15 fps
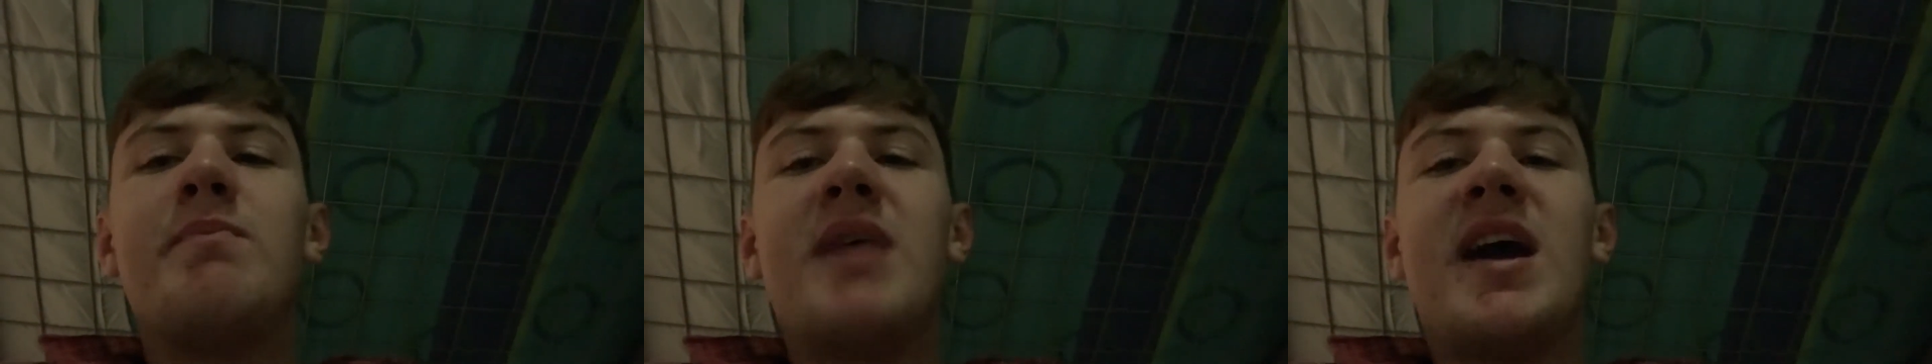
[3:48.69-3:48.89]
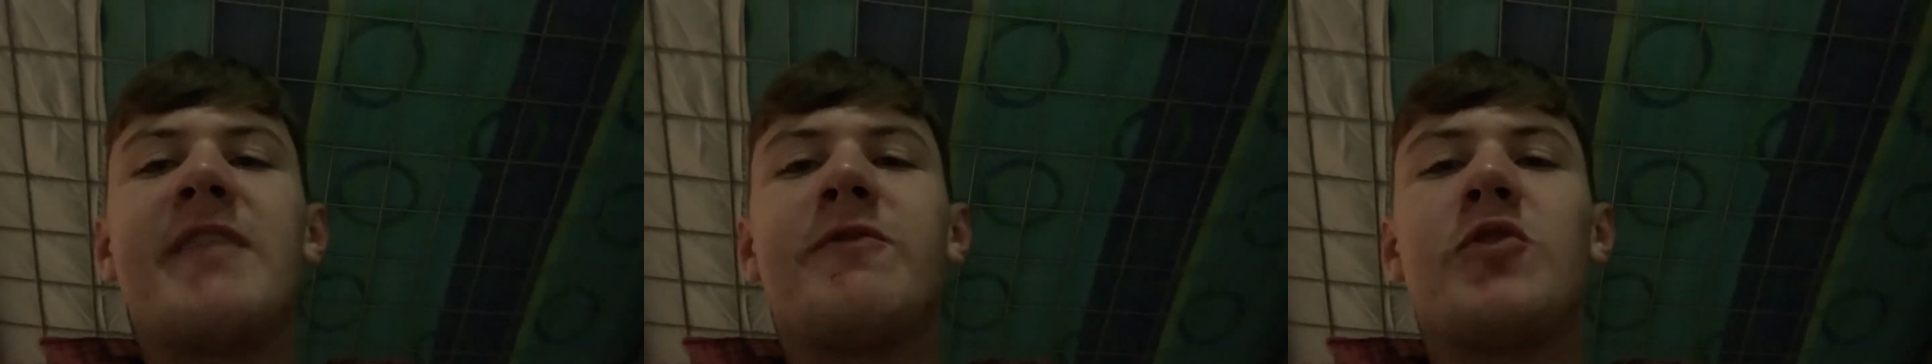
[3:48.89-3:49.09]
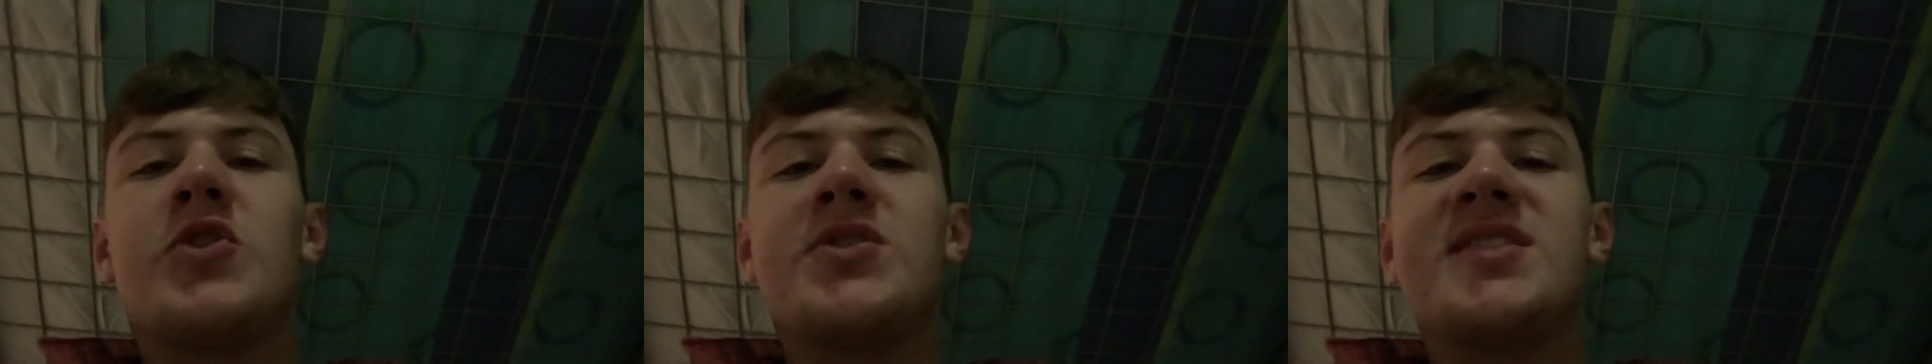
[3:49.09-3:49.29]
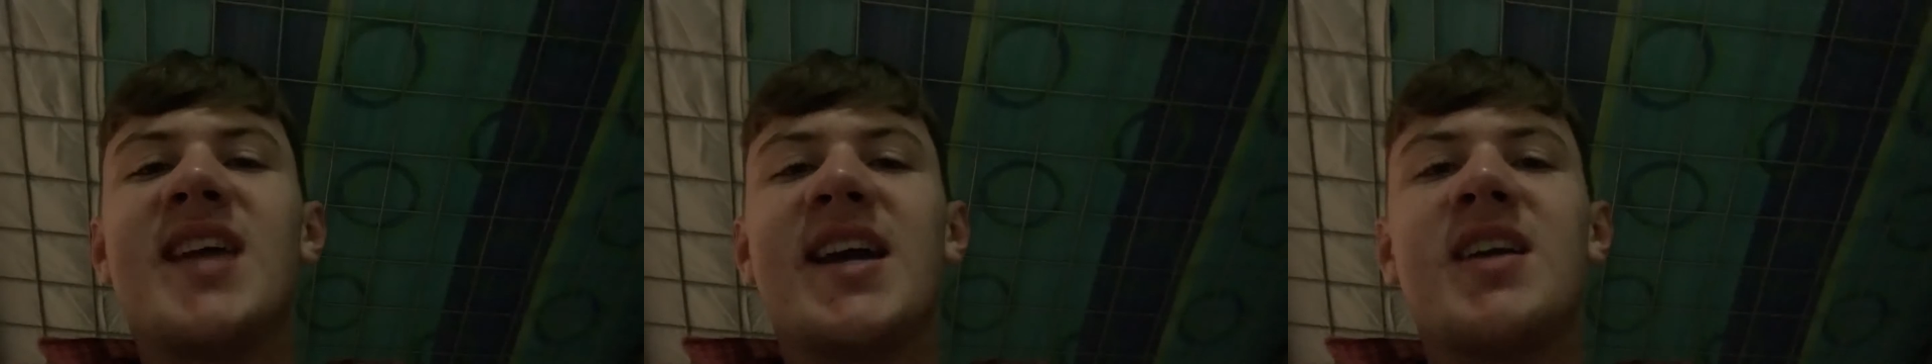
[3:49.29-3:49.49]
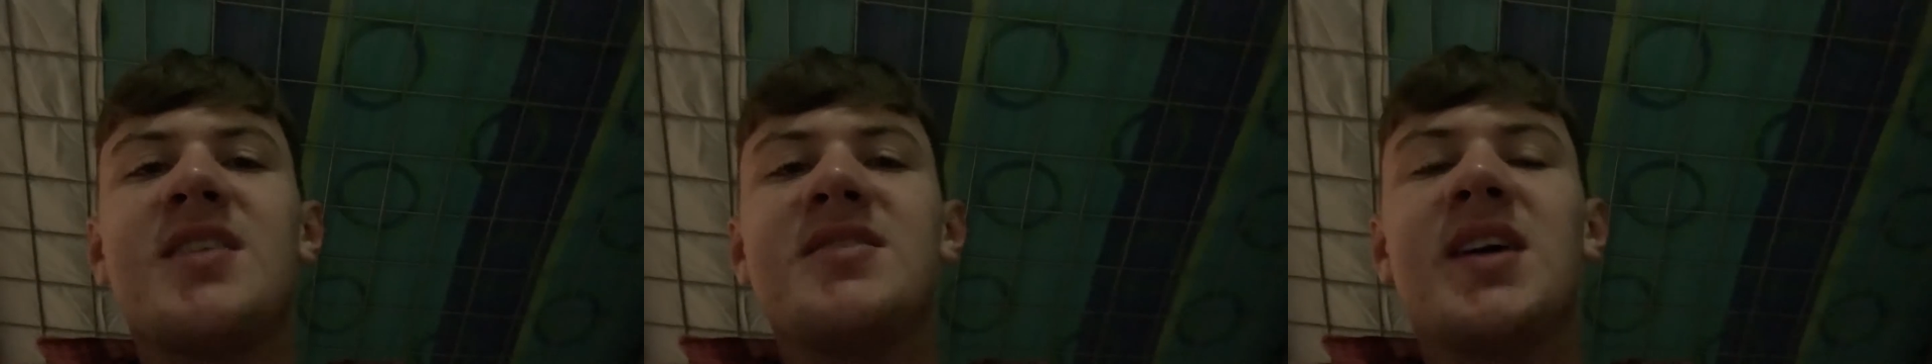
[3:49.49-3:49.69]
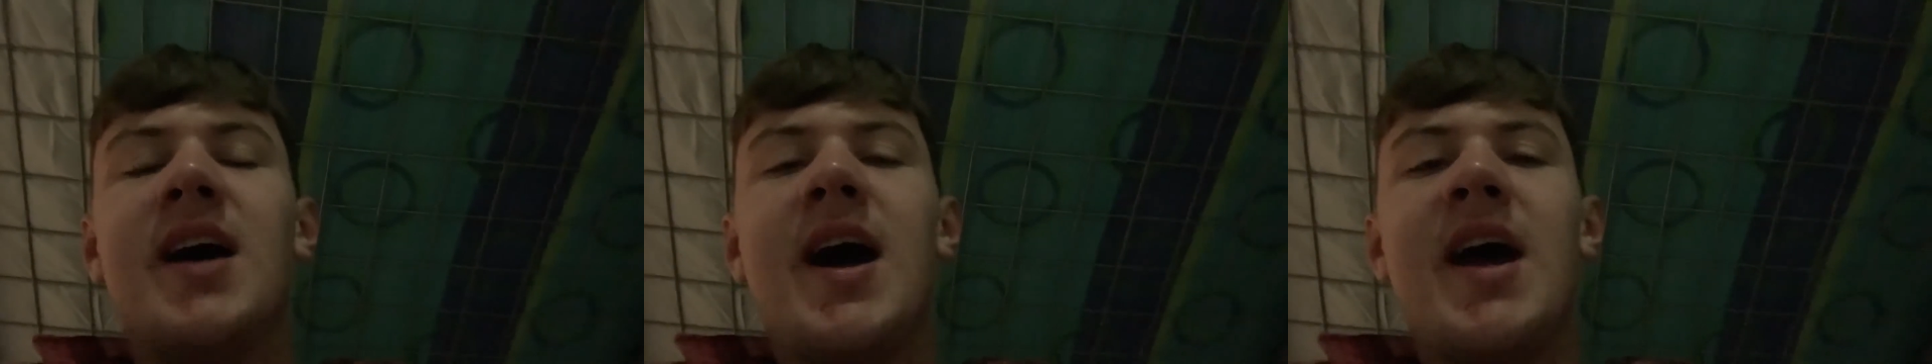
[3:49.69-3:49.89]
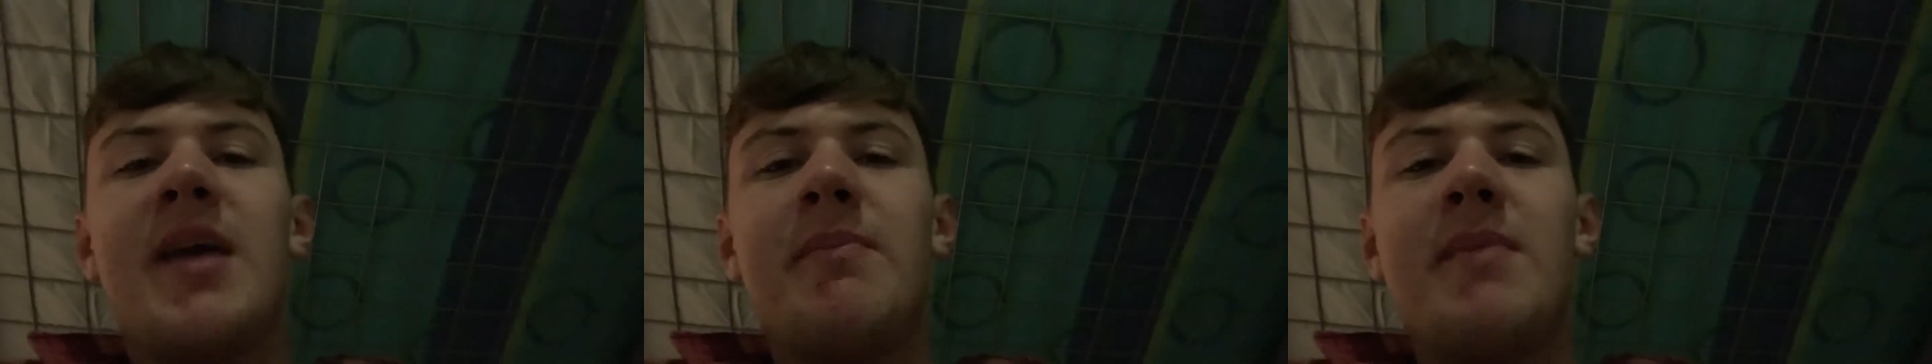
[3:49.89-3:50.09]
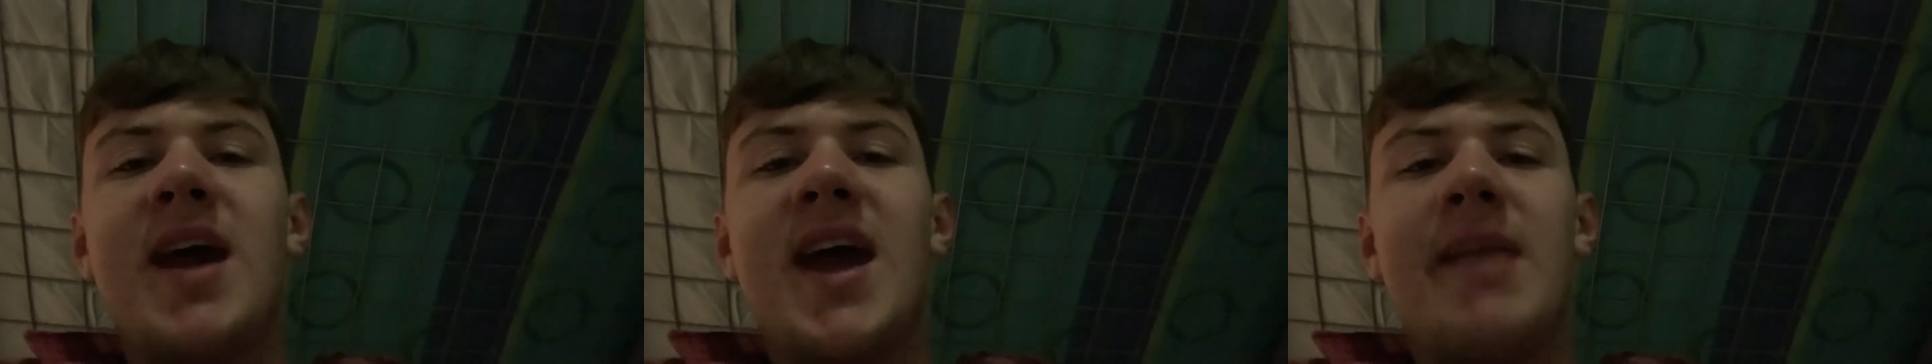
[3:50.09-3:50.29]
back for a second
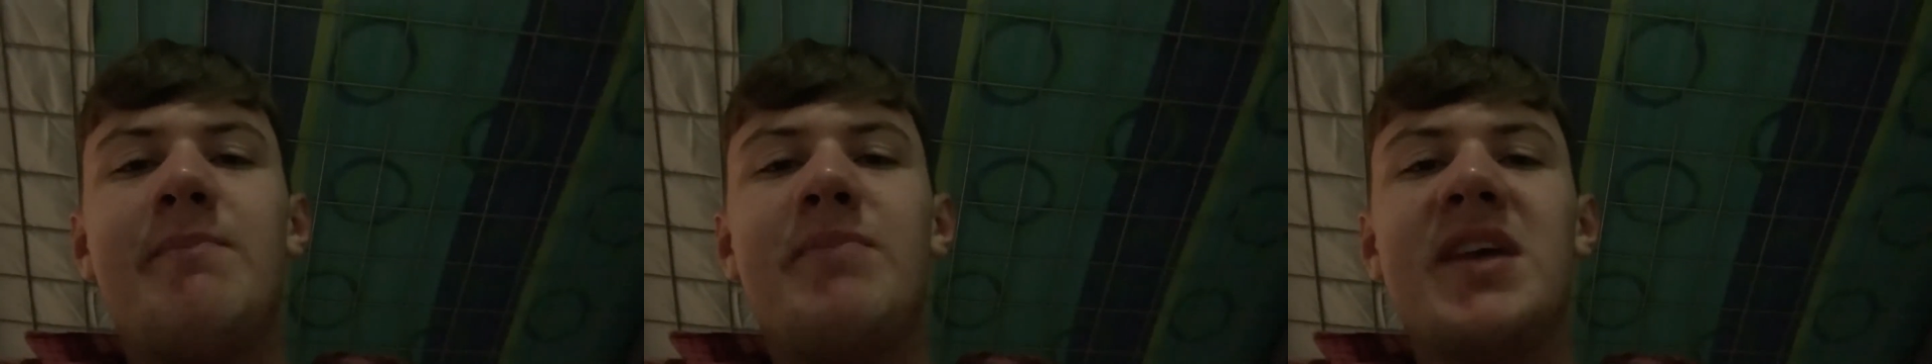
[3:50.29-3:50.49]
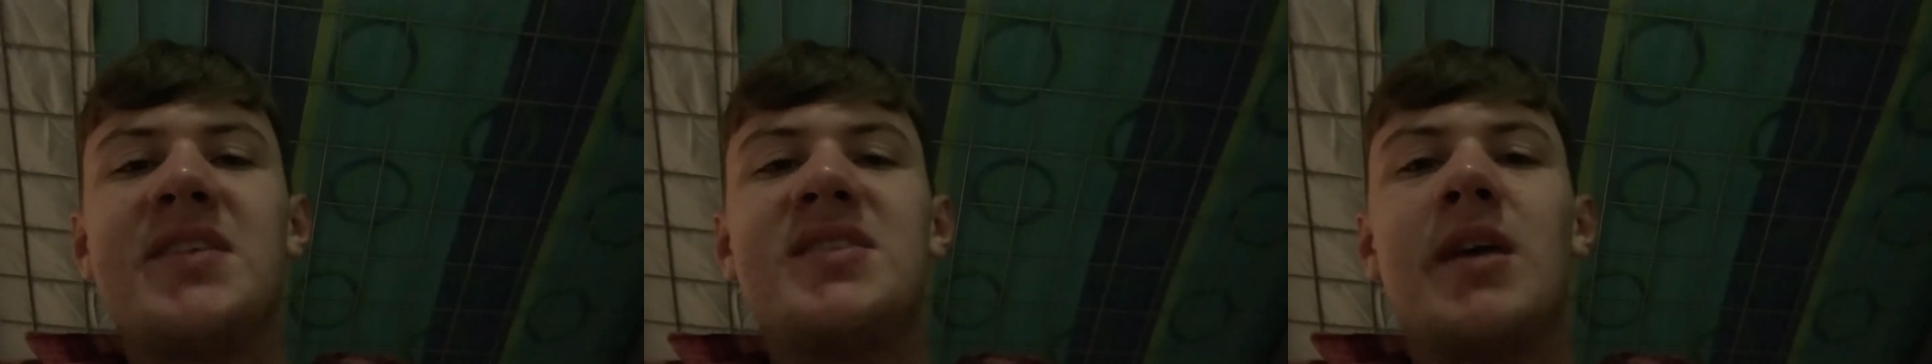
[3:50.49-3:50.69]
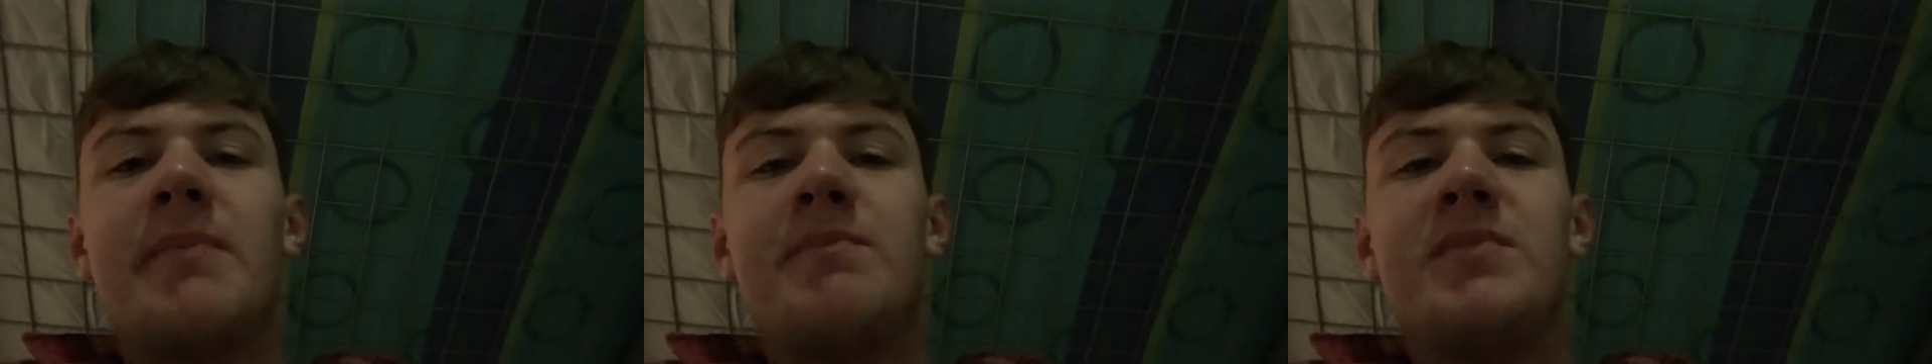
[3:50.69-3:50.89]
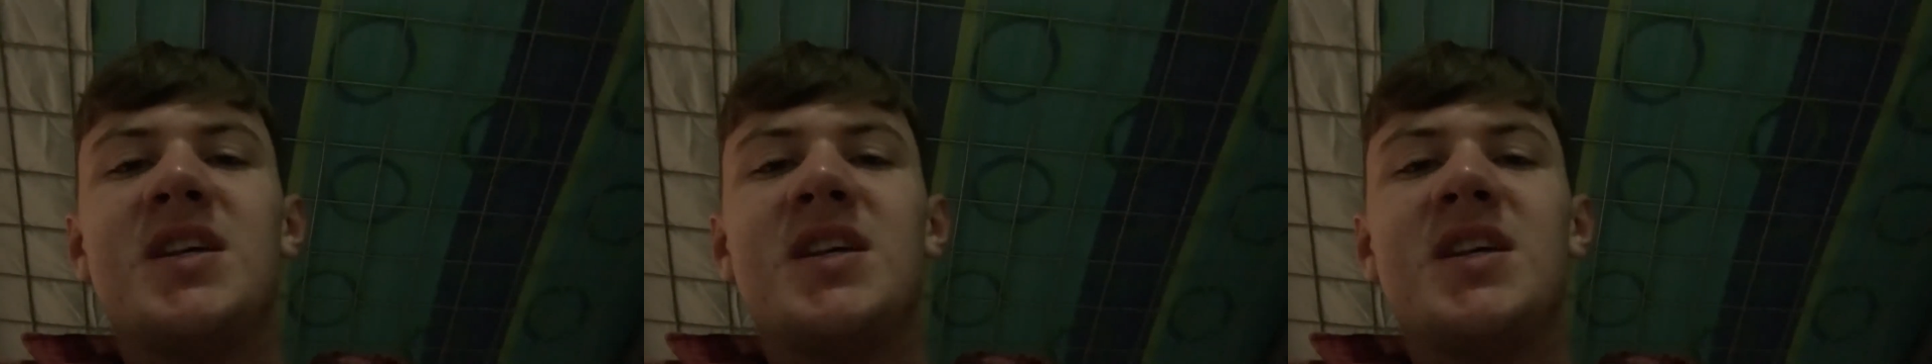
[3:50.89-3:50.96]
time and picked up